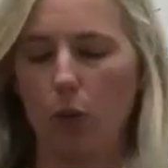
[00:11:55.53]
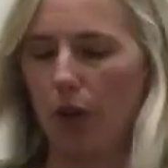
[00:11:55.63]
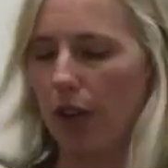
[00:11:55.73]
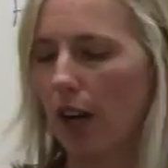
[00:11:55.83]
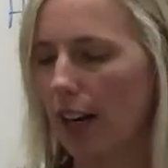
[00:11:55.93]

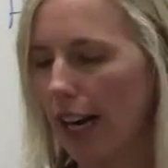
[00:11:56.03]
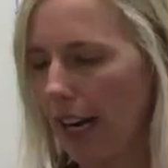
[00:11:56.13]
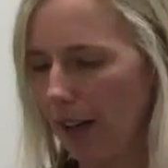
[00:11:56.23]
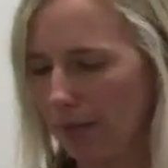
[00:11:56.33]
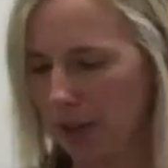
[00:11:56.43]
with our
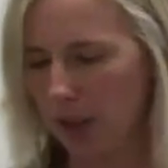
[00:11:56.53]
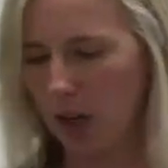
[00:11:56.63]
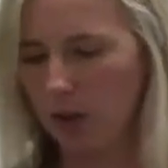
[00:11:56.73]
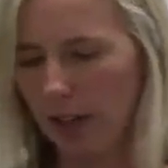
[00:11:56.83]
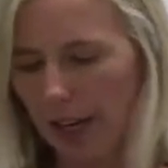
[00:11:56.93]
atoms?
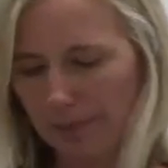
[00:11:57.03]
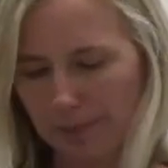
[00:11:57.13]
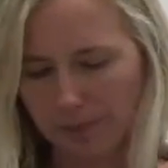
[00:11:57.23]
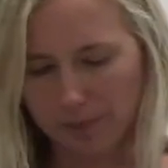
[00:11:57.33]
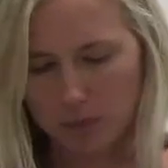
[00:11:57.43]
Okay,
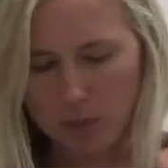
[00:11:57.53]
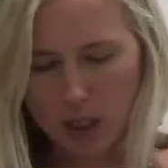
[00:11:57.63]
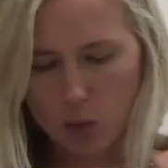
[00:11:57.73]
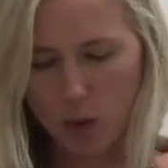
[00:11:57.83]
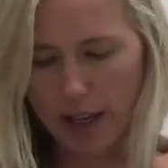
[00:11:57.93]

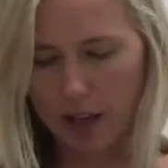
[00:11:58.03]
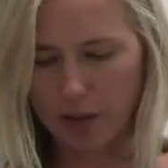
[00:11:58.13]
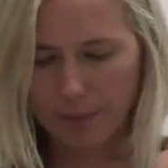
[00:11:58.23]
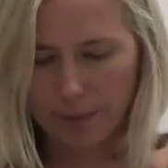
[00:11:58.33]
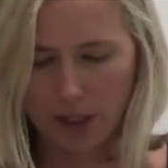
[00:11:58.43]
well,